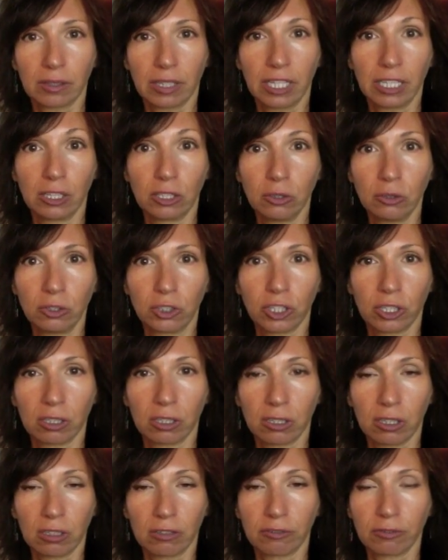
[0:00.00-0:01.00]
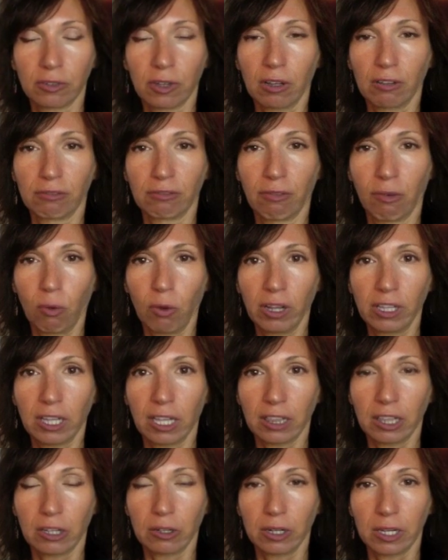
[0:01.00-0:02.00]
illusion of, of void
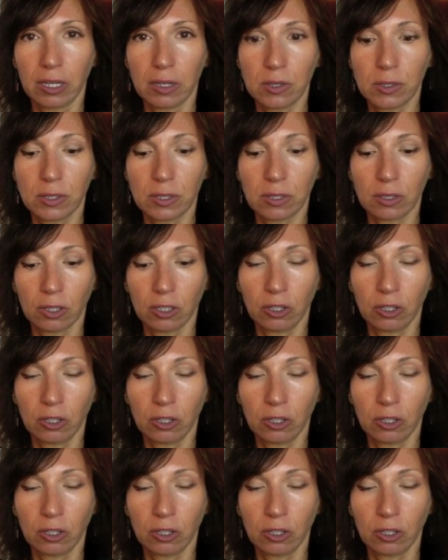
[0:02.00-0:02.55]
that there is.